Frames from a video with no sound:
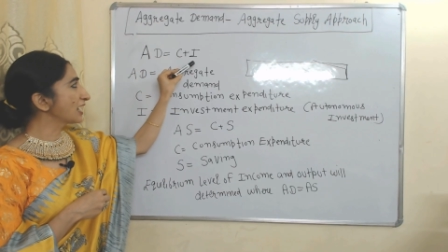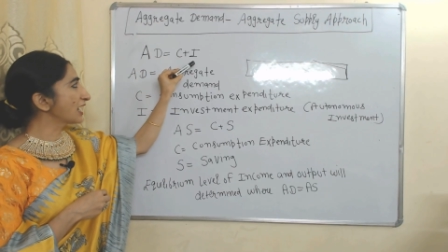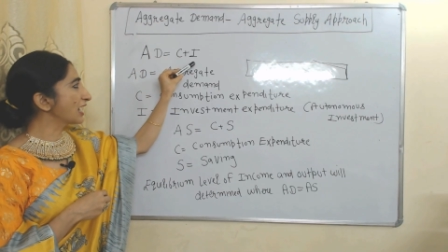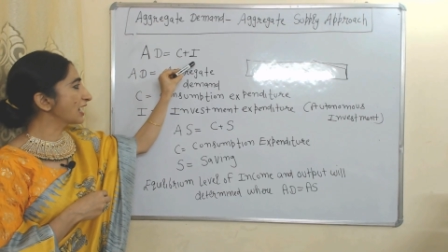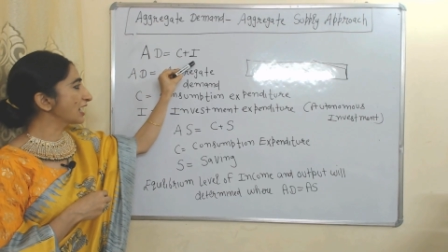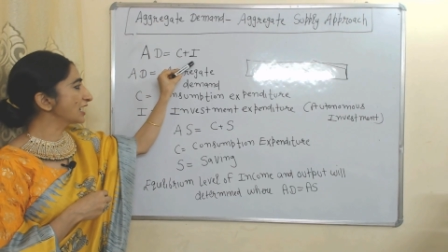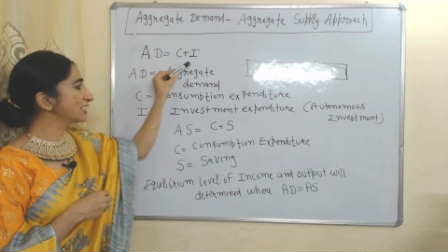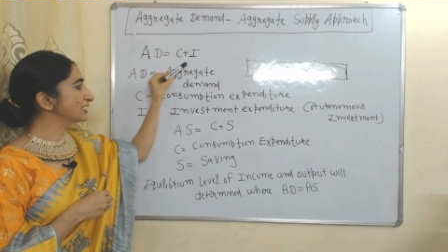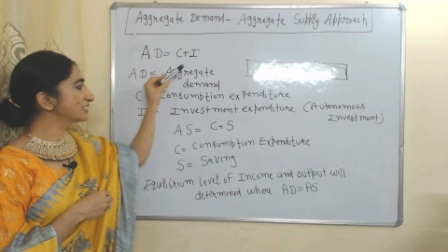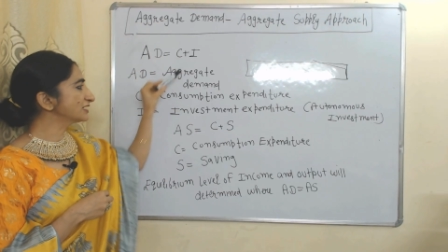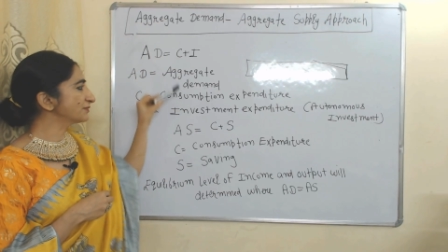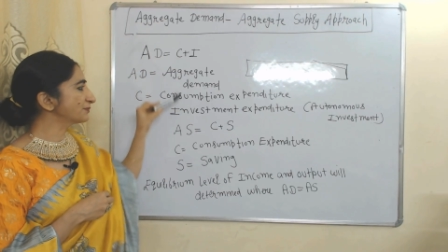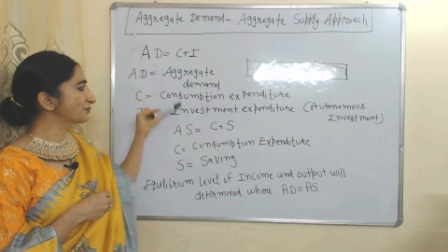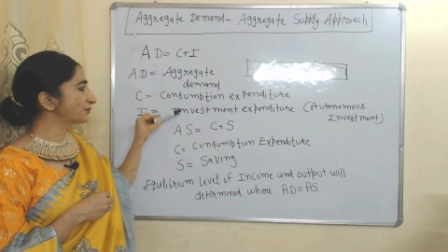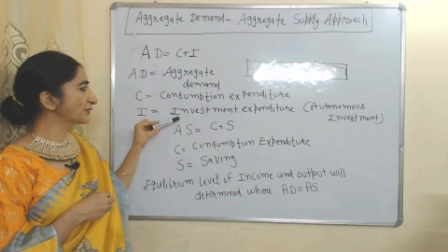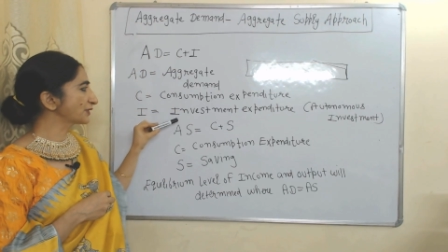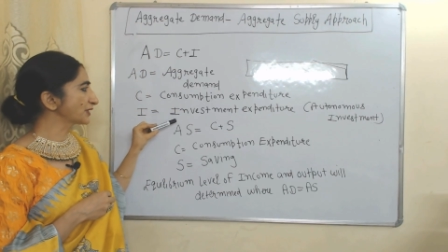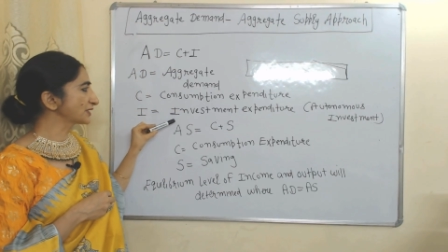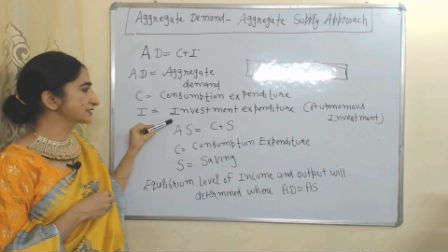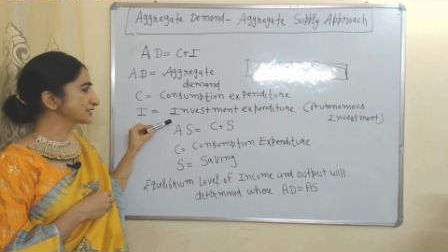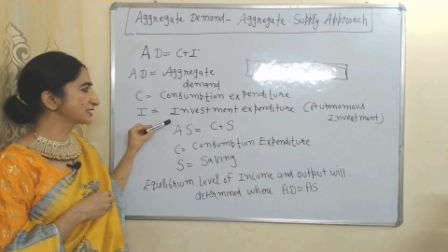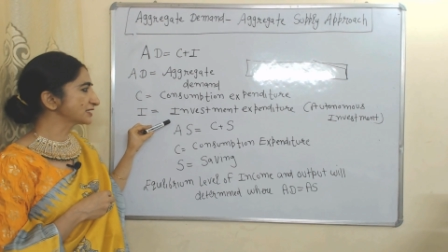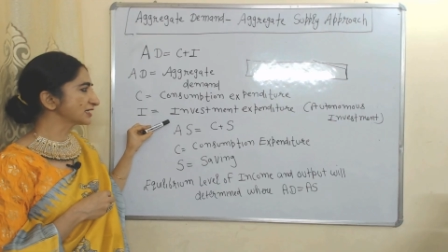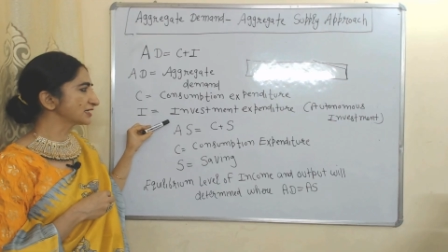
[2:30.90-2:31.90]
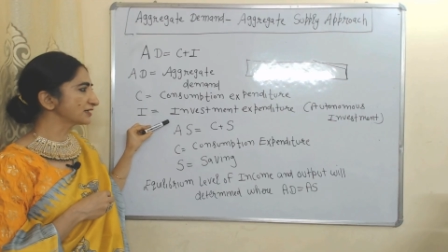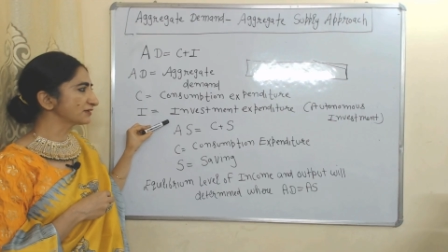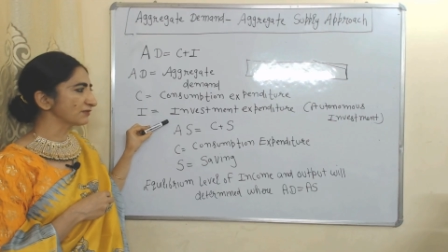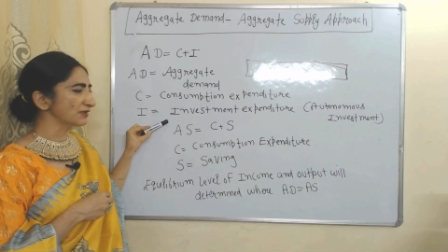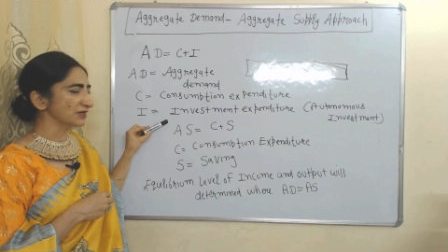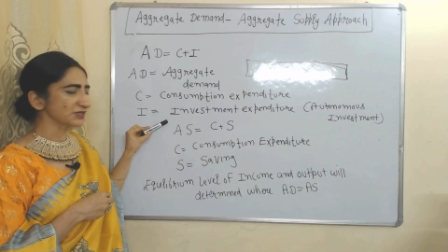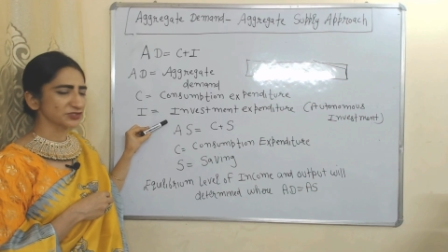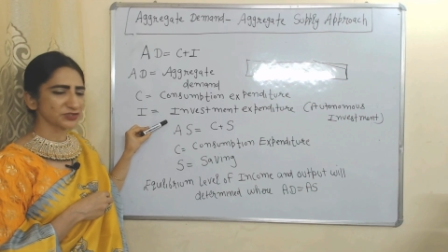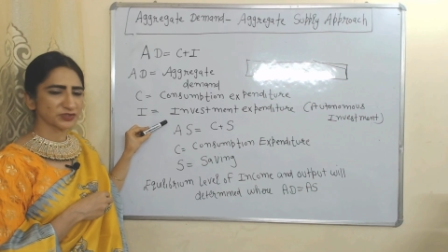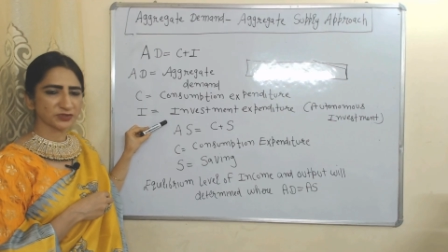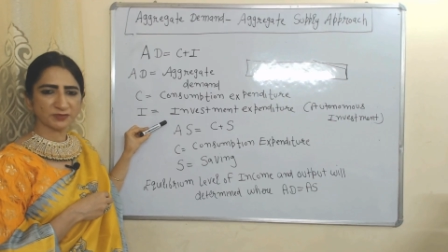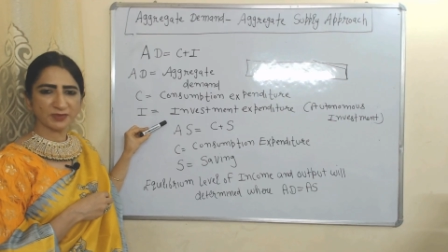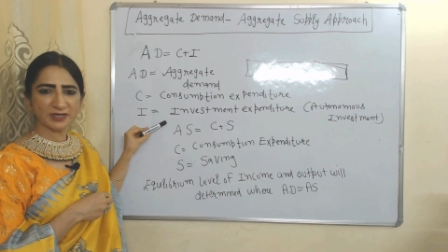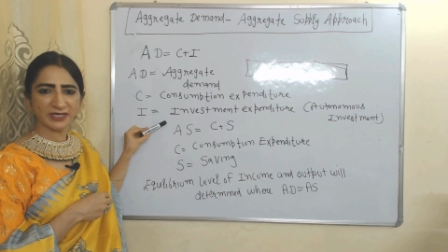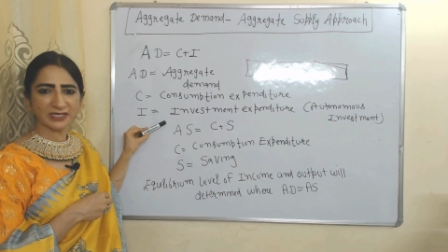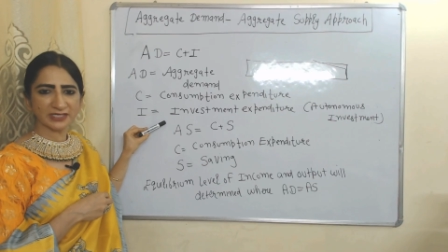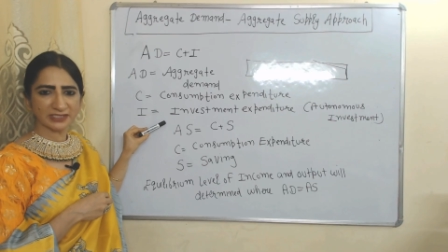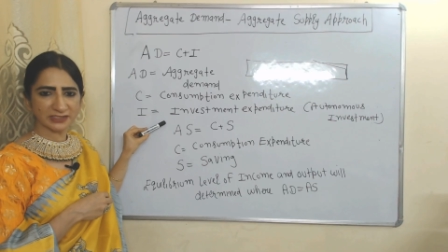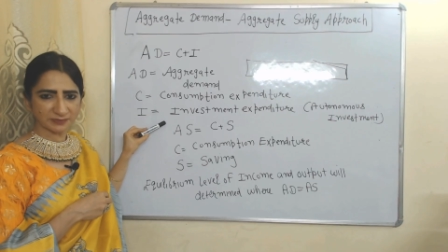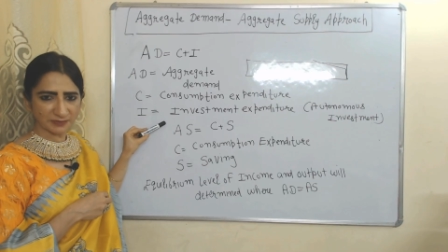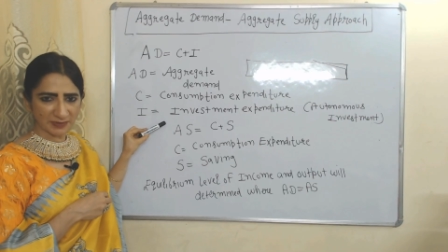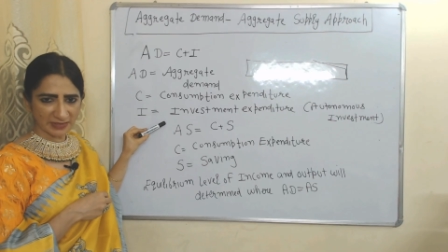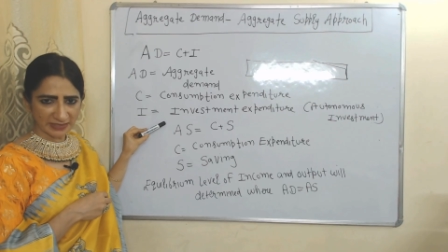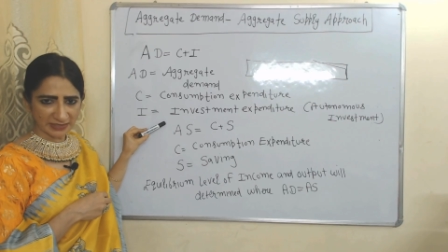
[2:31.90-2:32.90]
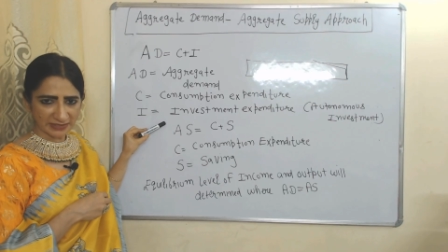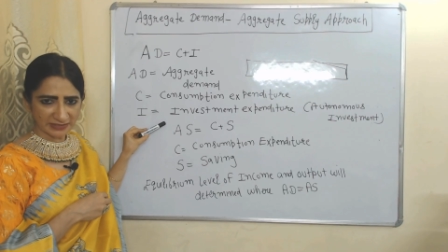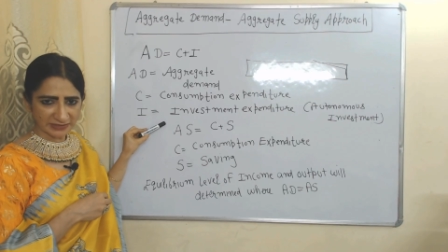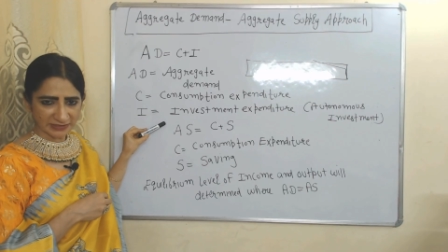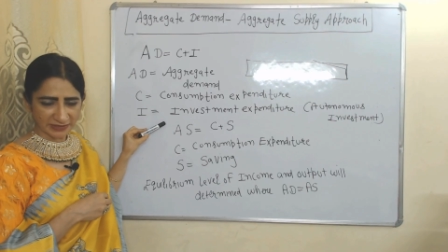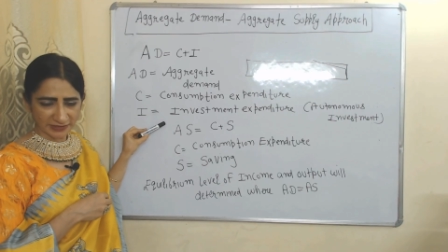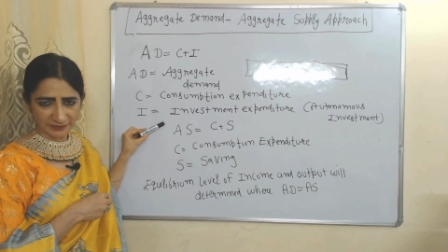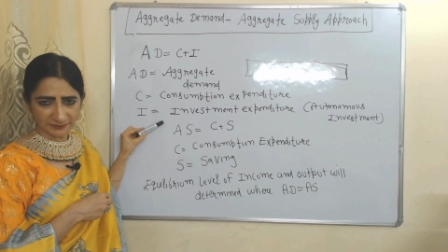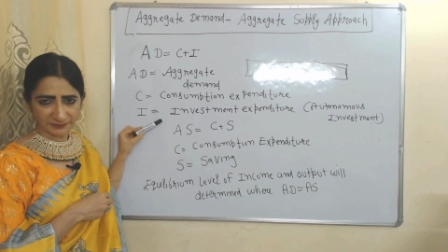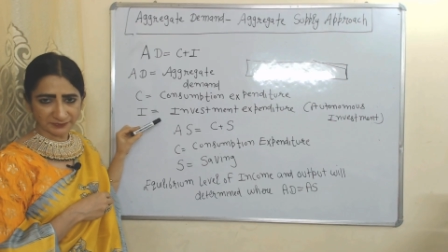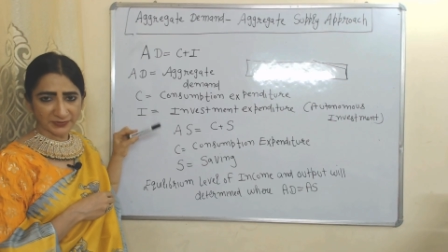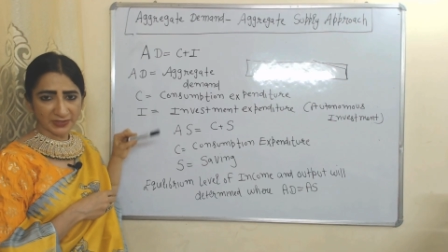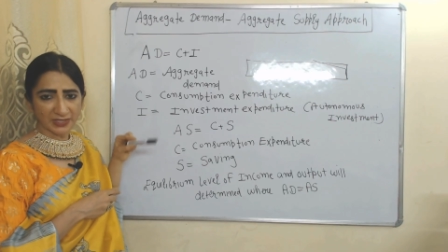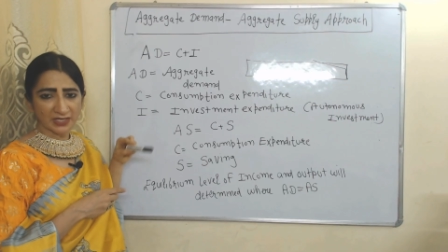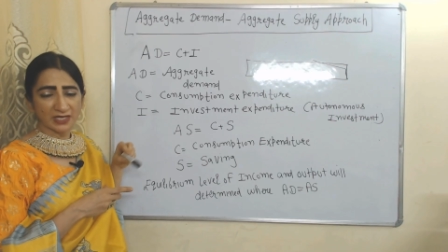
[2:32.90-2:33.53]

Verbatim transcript: I represent investment expenditure.